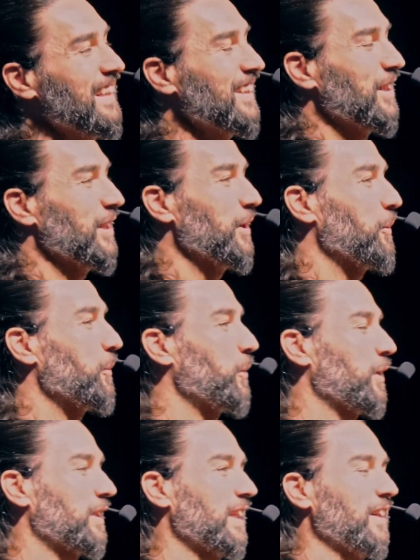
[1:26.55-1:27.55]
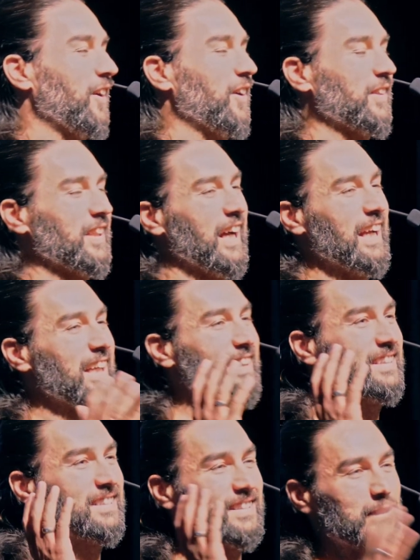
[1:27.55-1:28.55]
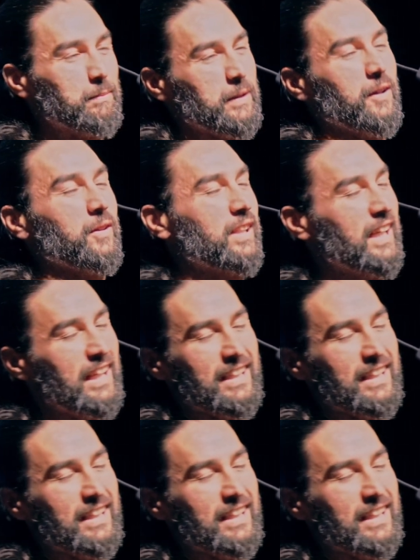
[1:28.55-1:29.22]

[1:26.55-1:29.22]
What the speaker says: working all night, sleeping all day,